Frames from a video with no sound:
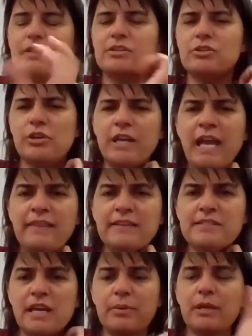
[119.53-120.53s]
So you can hang
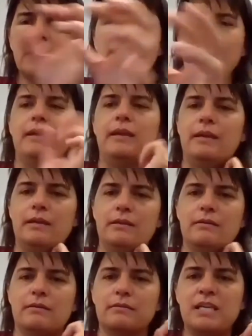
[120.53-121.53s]
this up
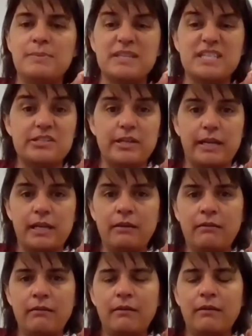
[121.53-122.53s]
and keep it steady.